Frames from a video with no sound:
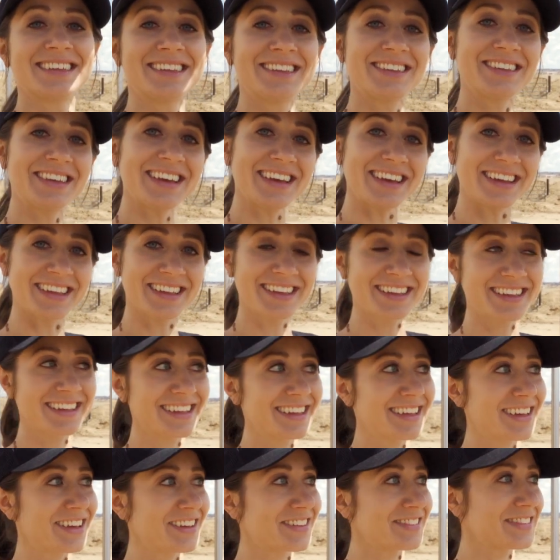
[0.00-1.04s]
Okay,
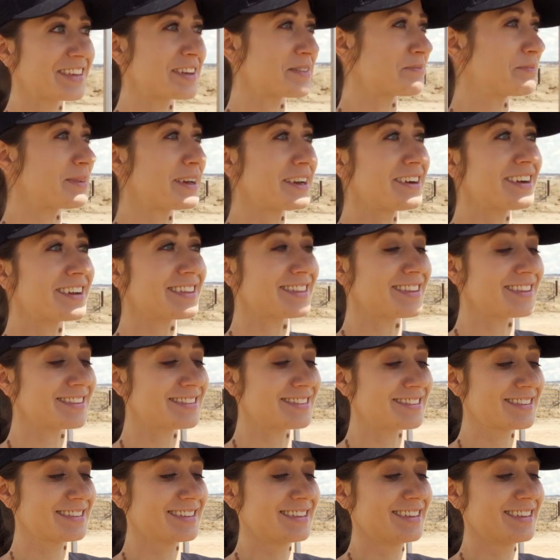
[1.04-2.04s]
getting better at this.